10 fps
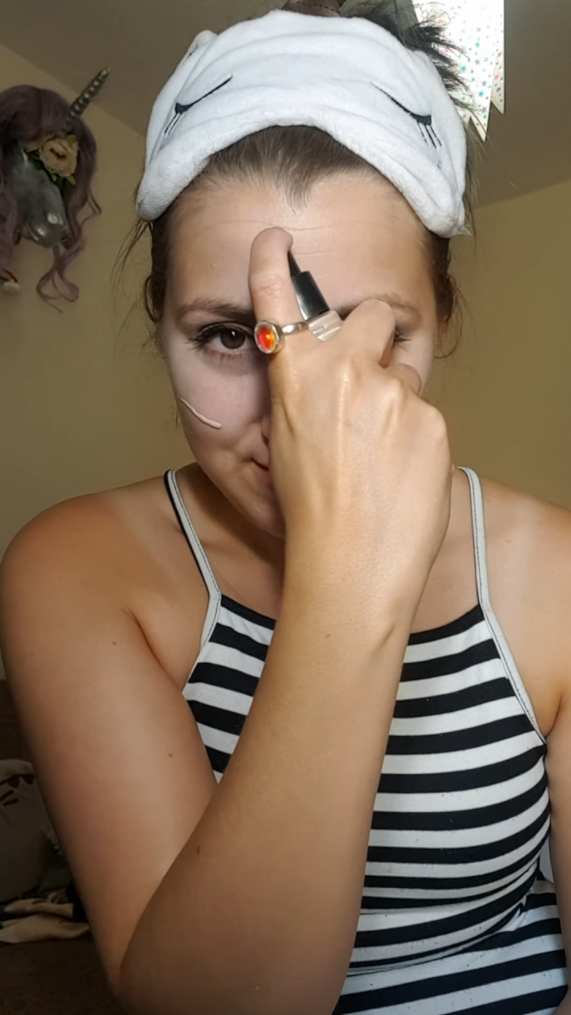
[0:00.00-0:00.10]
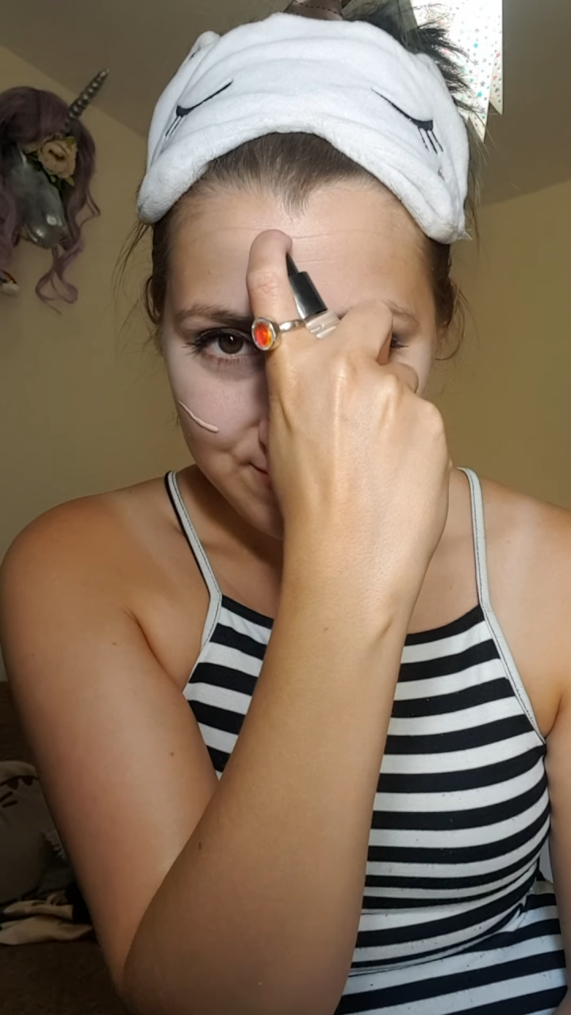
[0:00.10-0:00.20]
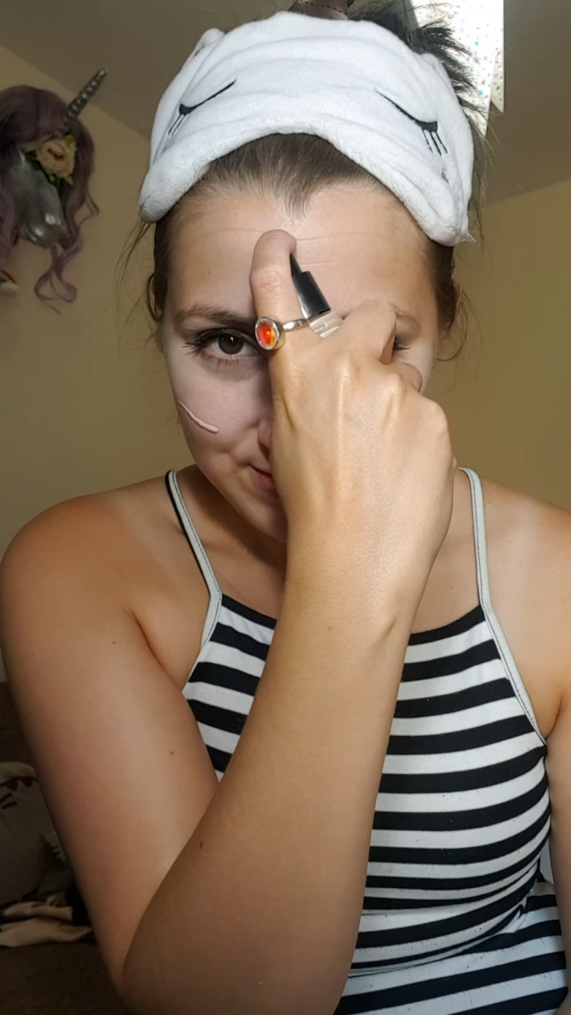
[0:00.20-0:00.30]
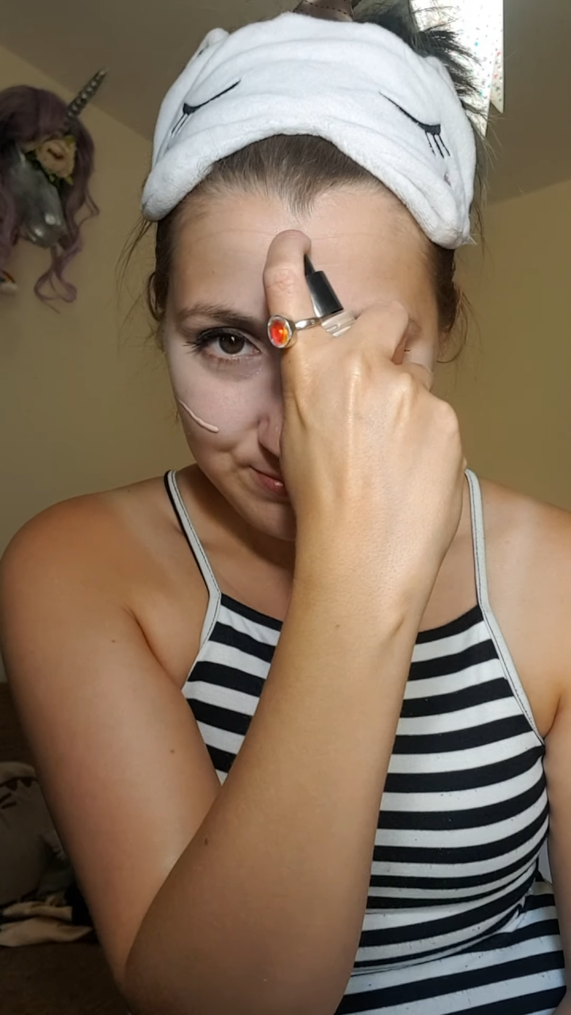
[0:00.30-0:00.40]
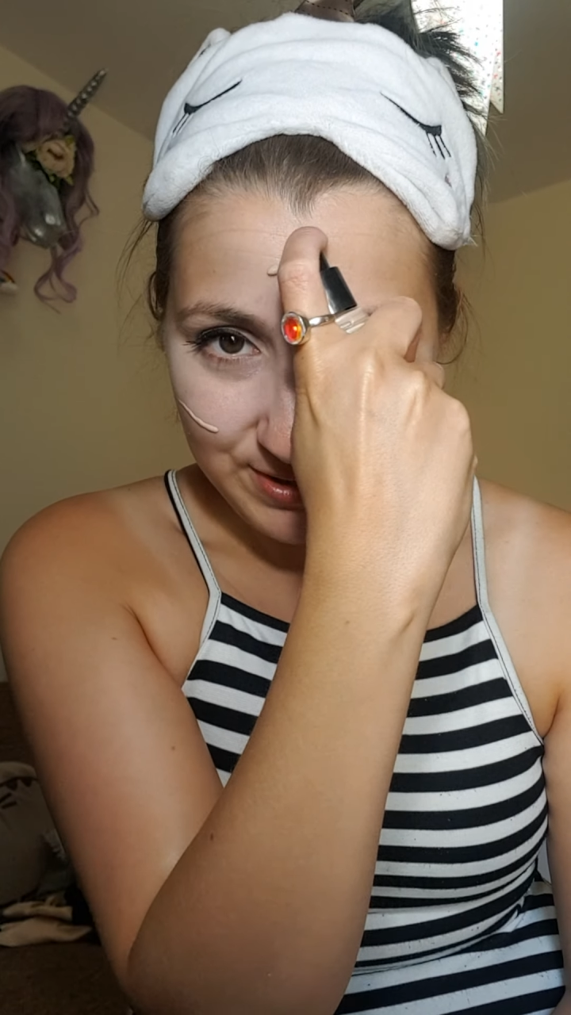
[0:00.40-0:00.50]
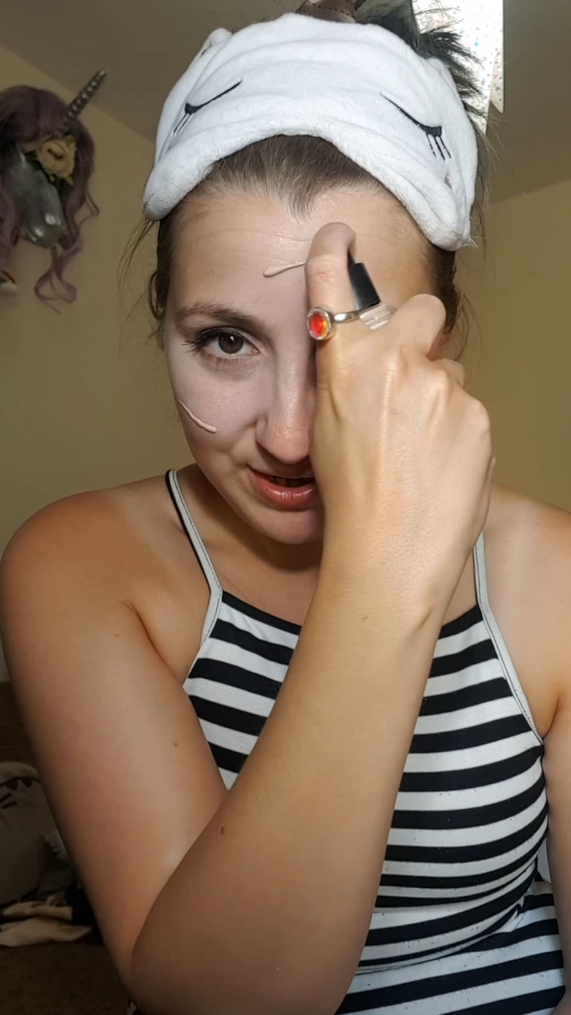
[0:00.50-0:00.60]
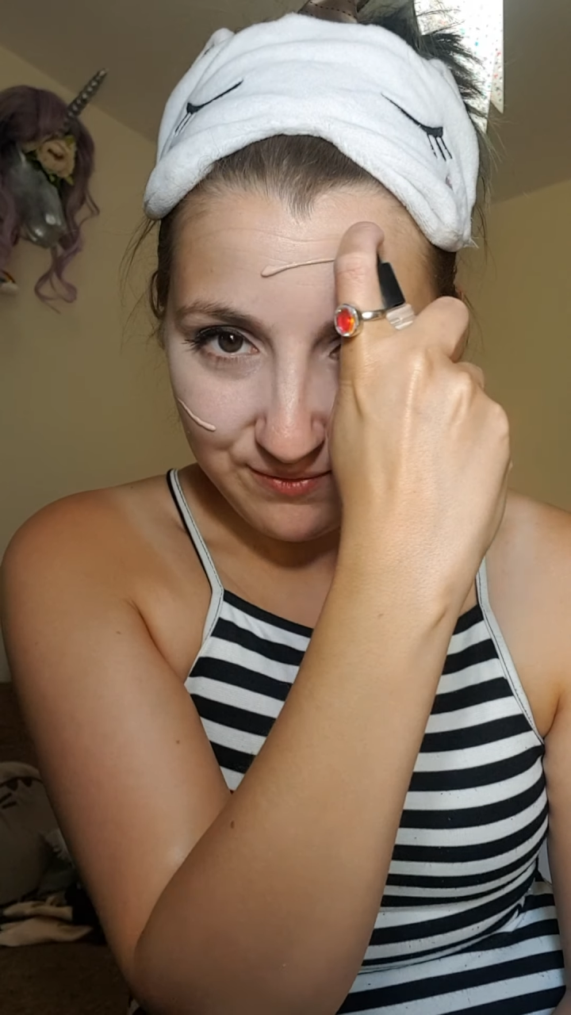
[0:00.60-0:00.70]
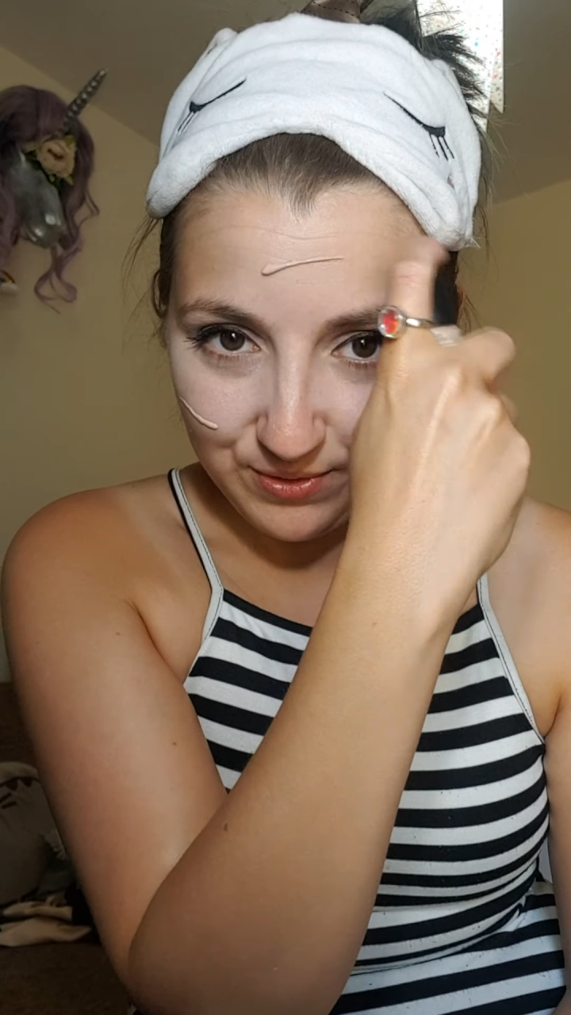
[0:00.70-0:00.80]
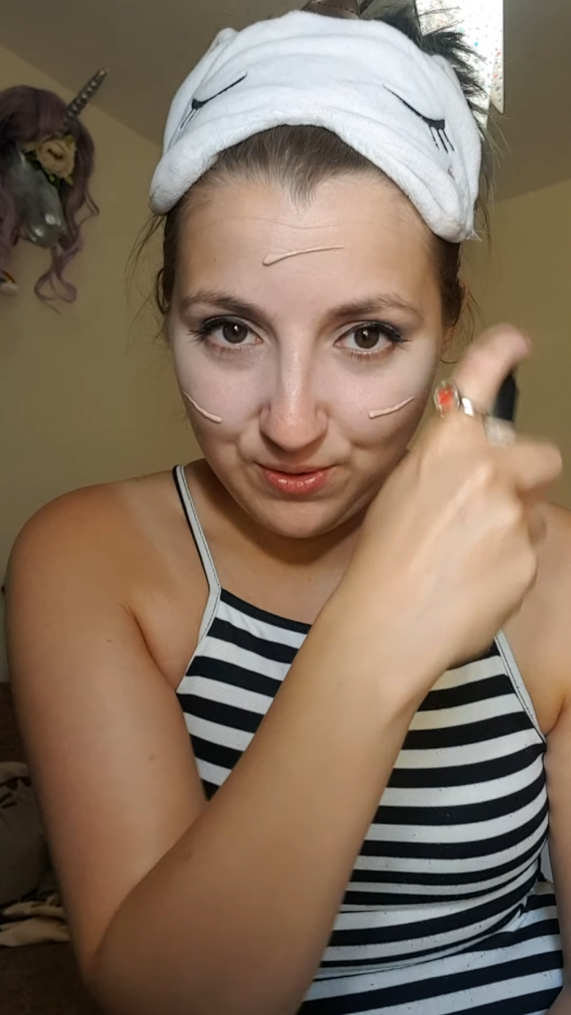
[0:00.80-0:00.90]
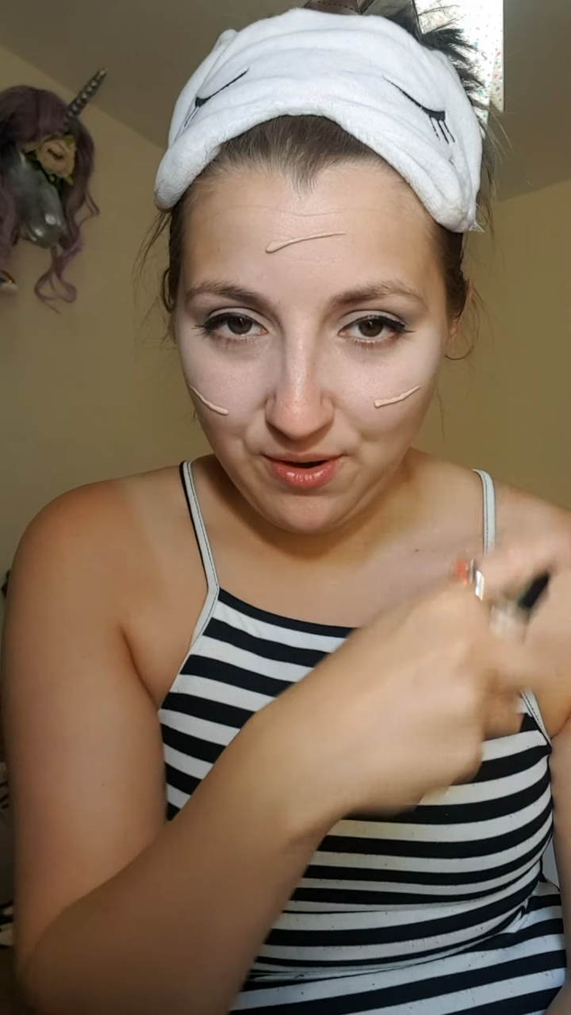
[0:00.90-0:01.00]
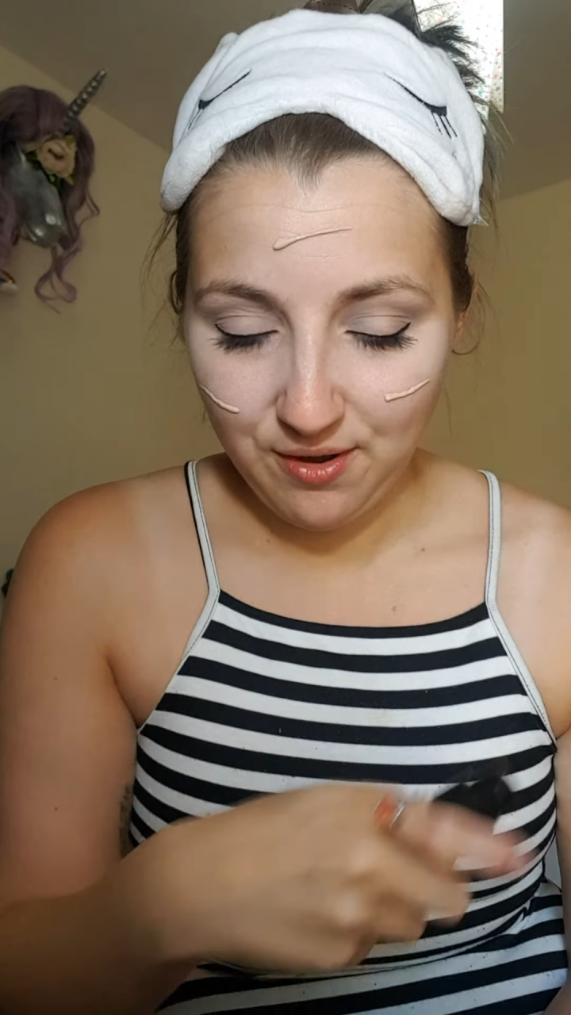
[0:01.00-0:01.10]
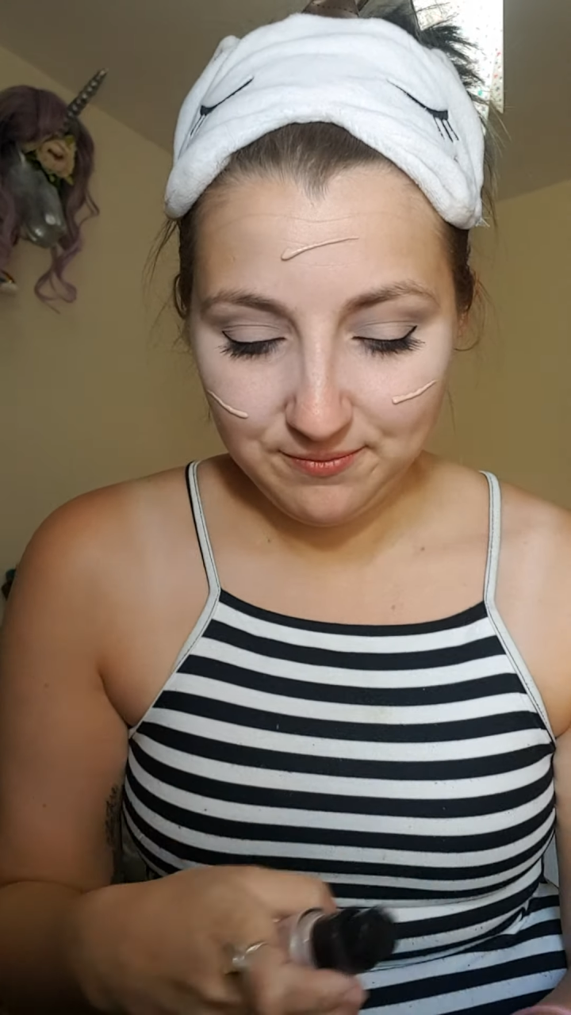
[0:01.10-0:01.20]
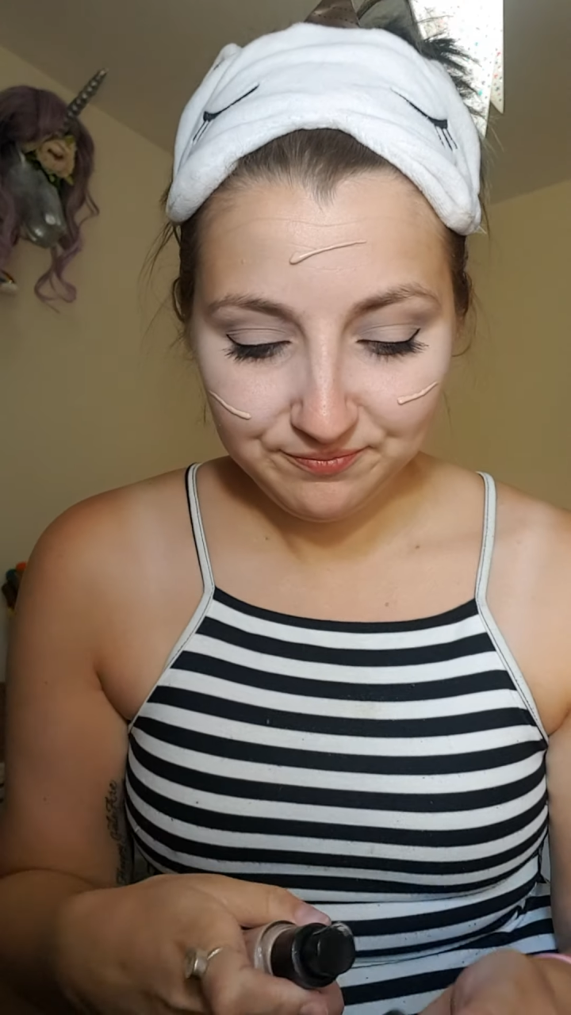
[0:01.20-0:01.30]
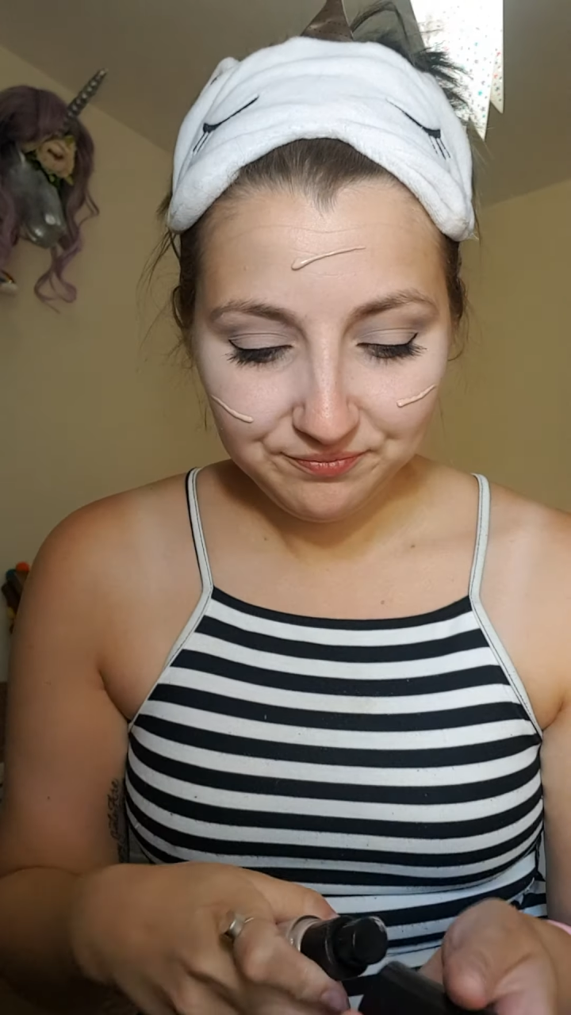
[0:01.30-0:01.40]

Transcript: use the one I've got,